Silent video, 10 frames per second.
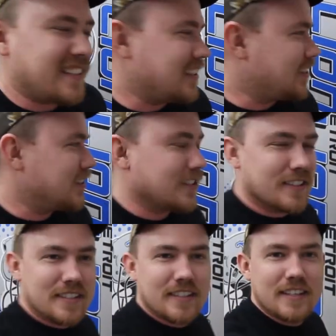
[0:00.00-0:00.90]
That
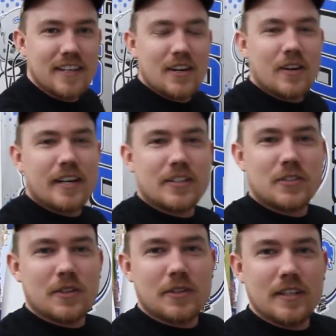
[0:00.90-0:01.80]
hurt. Okay,
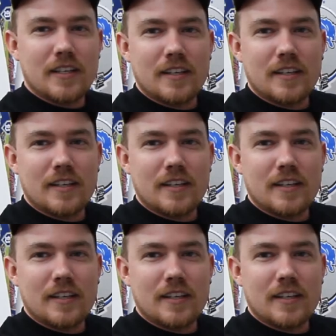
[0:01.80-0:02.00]
so